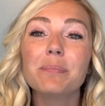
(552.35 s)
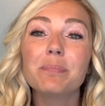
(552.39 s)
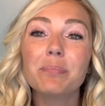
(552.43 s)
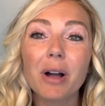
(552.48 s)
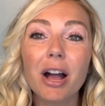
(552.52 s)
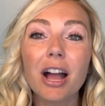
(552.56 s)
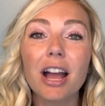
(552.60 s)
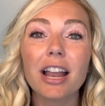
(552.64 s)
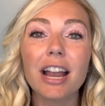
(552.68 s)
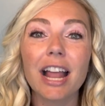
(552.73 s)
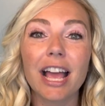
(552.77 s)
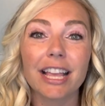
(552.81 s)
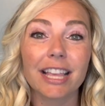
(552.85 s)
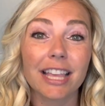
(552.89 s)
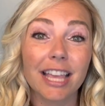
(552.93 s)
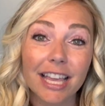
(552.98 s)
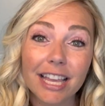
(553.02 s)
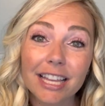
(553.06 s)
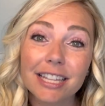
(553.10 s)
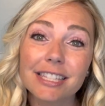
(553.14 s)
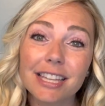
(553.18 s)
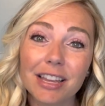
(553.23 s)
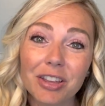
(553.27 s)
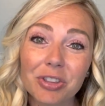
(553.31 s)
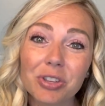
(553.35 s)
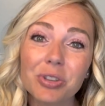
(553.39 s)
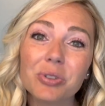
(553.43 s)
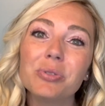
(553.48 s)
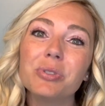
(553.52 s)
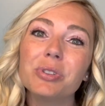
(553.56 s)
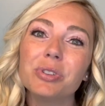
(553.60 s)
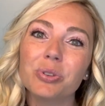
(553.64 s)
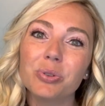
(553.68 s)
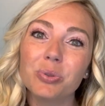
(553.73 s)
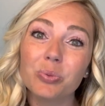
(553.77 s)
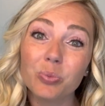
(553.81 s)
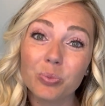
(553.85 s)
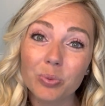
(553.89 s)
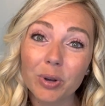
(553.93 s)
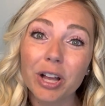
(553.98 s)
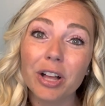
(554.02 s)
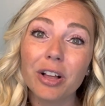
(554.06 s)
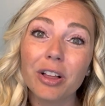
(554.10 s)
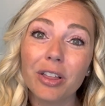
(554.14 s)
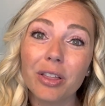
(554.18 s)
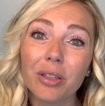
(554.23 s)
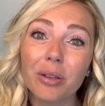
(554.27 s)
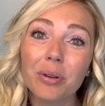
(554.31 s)
But I can tell you, you
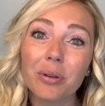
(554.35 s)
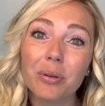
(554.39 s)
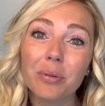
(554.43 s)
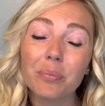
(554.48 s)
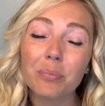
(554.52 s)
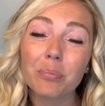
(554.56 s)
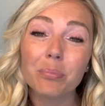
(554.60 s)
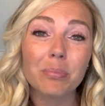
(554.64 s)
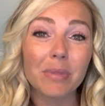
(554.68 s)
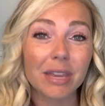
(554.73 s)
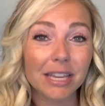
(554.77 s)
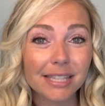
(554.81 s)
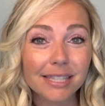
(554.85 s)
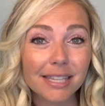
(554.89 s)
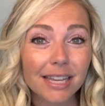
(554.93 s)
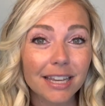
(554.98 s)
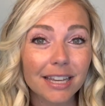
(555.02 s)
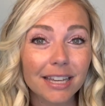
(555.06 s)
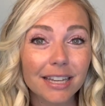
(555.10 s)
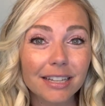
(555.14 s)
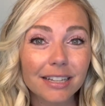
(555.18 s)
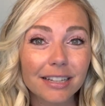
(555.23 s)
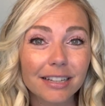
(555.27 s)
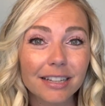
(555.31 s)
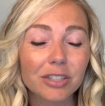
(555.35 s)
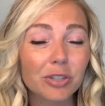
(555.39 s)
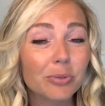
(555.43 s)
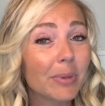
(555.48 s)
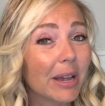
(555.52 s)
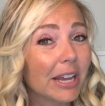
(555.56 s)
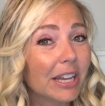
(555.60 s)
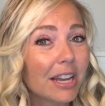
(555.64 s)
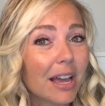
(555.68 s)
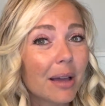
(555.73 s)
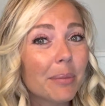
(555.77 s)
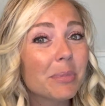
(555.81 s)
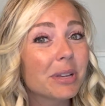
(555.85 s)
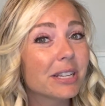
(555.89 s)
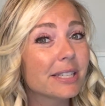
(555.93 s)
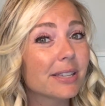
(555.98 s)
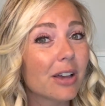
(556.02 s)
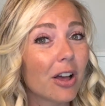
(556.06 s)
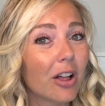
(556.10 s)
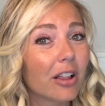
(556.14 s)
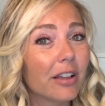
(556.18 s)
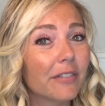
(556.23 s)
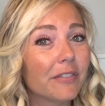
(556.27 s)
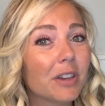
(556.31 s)
will miss it. You might not miss
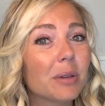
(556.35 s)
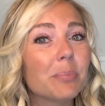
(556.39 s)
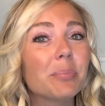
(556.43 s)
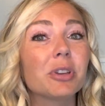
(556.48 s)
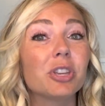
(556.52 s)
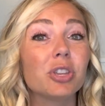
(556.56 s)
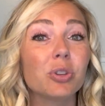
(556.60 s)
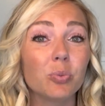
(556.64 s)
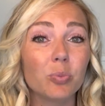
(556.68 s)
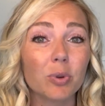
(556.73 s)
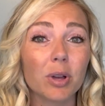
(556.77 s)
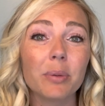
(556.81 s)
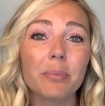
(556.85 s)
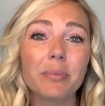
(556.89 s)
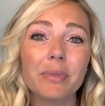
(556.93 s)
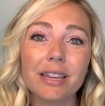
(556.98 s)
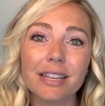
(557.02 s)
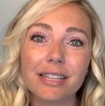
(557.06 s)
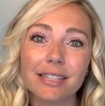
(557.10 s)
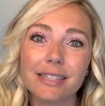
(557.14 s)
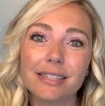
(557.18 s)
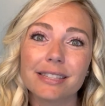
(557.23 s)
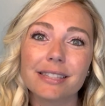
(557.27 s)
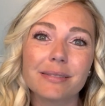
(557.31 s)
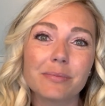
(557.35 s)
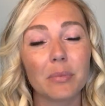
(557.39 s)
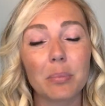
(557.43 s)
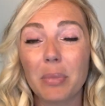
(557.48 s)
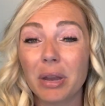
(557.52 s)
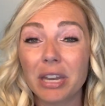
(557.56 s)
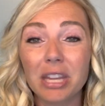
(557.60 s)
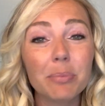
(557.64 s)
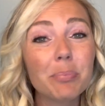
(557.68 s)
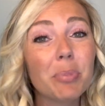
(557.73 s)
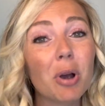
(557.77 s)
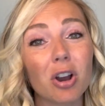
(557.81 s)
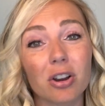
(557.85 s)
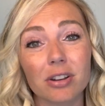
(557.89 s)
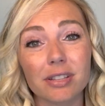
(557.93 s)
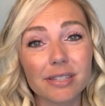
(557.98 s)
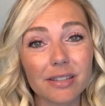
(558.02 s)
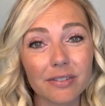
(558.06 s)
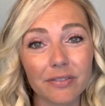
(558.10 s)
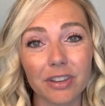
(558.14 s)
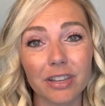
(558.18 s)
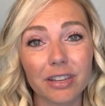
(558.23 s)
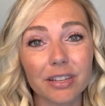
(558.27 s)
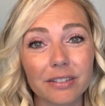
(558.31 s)
all of it, but you will miss many parts
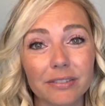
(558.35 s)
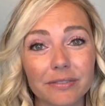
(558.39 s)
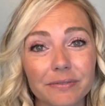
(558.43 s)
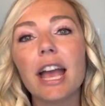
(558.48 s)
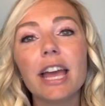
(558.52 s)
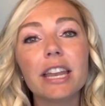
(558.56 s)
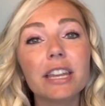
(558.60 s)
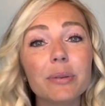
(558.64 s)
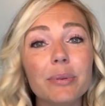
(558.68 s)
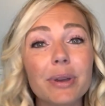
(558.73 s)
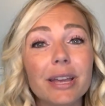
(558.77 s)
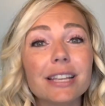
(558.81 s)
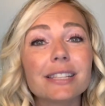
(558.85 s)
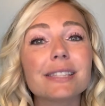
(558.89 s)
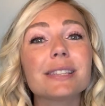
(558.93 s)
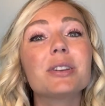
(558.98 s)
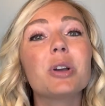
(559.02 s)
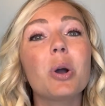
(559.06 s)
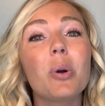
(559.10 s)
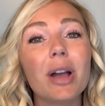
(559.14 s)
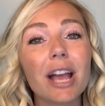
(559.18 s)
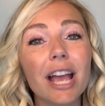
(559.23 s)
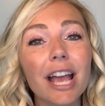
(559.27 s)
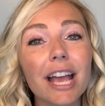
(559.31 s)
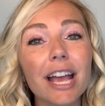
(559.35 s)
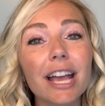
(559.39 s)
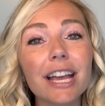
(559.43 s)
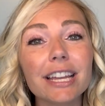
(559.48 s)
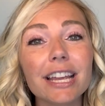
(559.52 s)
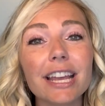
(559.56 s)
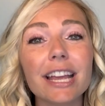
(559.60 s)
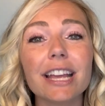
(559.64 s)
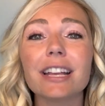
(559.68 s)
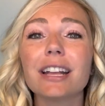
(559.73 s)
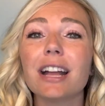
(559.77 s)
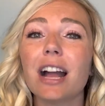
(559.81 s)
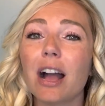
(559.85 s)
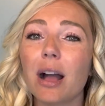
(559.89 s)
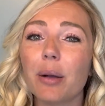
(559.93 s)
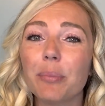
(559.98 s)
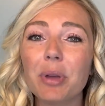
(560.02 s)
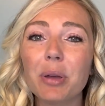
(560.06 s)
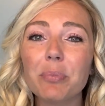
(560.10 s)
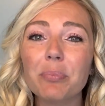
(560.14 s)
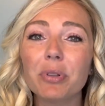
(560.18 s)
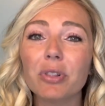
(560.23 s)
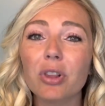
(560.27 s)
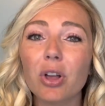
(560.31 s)
of it. Anyways, go ahead and
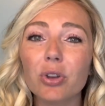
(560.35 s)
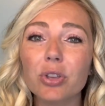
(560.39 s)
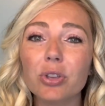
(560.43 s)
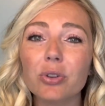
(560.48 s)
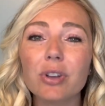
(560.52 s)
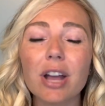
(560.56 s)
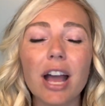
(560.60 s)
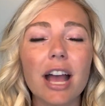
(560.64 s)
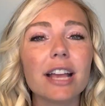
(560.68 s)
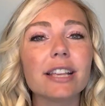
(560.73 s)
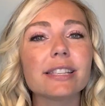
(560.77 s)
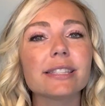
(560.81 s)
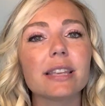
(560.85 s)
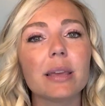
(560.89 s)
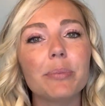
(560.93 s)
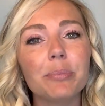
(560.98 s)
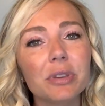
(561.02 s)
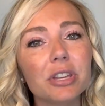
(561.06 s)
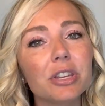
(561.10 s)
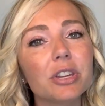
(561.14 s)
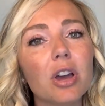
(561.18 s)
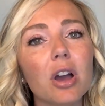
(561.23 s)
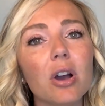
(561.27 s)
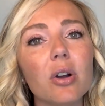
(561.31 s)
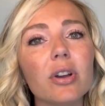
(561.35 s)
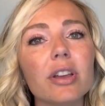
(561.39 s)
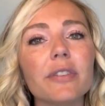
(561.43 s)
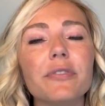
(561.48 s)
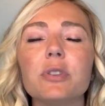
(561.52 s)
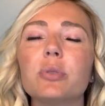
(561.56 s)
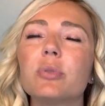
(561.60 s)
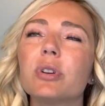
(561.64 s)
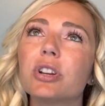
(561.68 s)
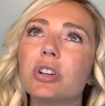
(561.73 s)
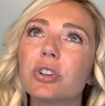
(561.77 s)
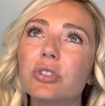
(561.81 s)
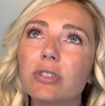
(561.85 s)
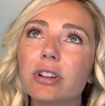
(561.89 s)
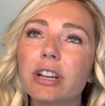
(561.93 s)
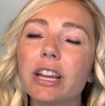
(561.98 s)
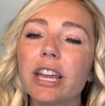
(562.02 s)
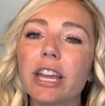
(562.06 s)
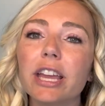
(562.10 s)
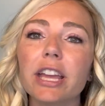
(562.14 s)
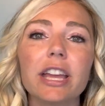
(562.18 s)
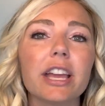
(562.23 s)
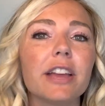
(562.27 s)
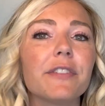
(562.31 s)
comment below, you guys. Let me know if you
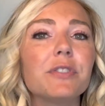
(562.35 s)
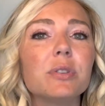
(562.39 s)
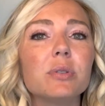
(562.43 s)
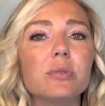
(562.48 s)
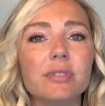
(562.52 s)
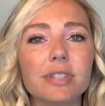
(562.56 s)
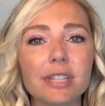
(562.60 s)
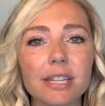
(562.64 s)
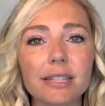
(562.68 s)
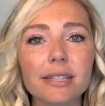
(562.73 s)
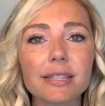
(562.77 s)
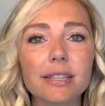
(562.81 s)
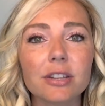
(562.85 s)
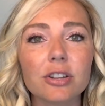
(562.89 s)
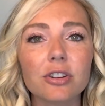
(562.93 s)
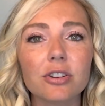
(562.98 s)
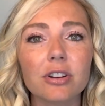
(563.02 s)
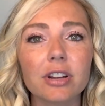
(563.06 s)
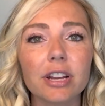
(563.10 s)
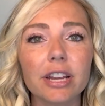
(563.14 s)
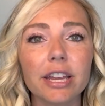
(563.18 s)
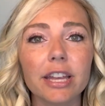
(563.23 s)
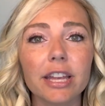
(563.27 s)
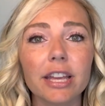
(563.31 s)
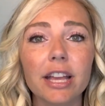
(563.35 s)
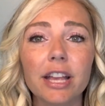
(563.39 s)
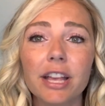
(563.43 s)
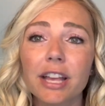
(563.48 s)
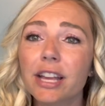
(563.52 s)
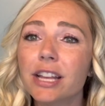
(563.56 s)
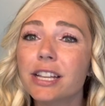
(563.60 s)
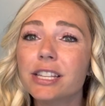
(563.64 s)
agree, if you disagree.